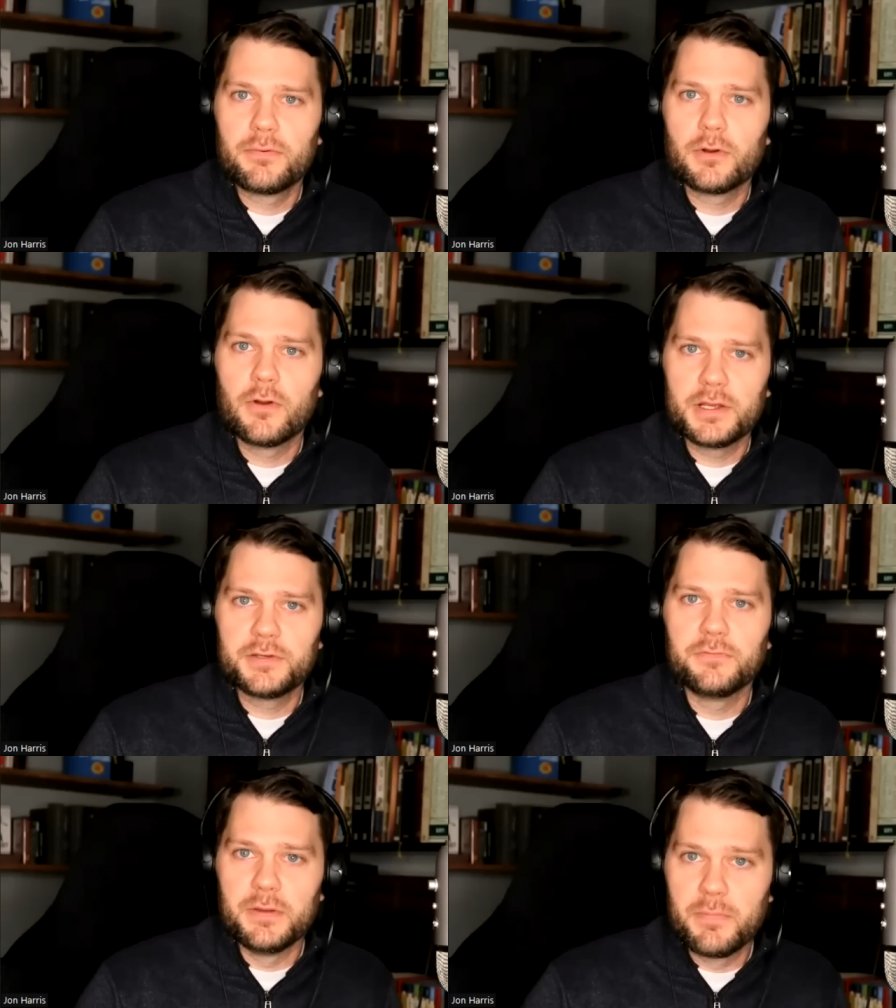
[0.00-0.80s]

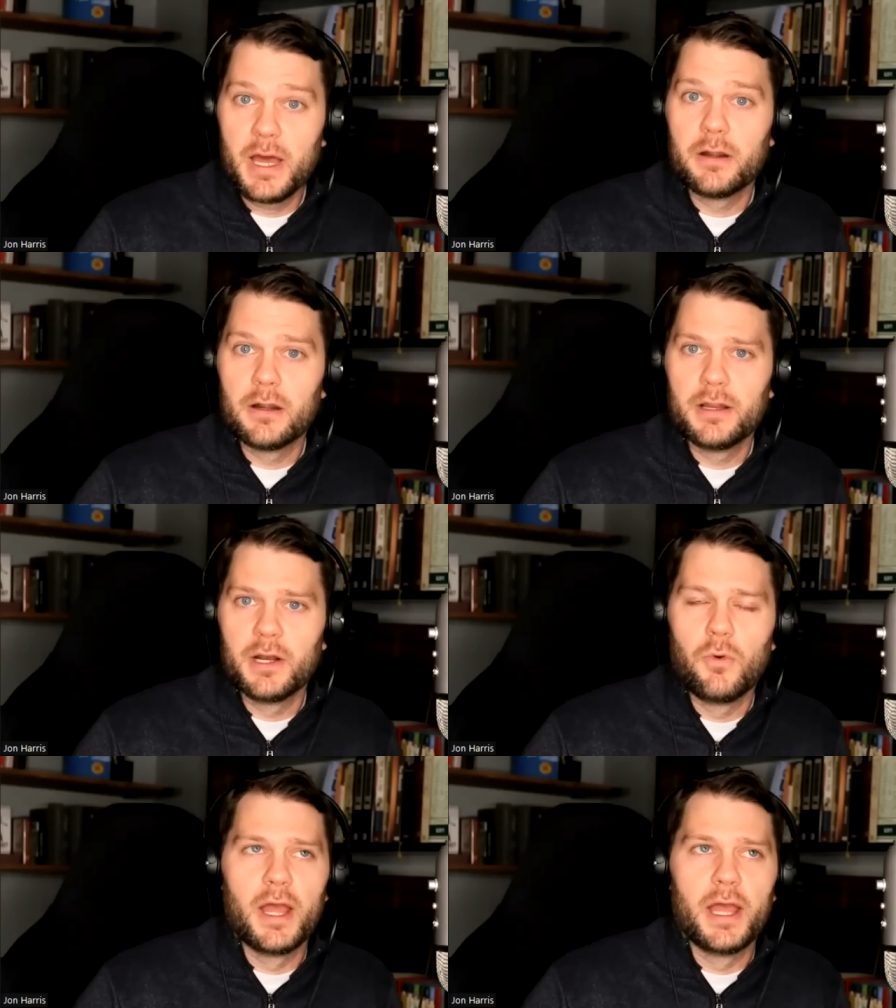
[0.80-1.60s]
progressively better
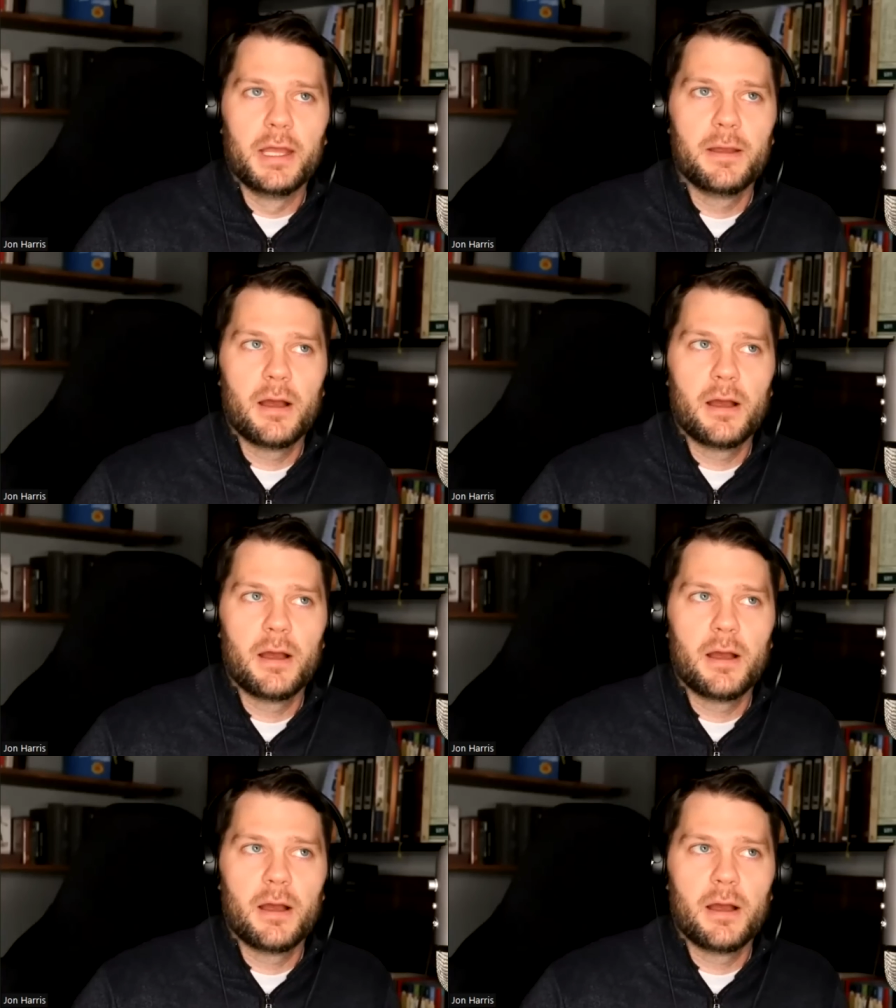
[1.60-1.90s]
in a way.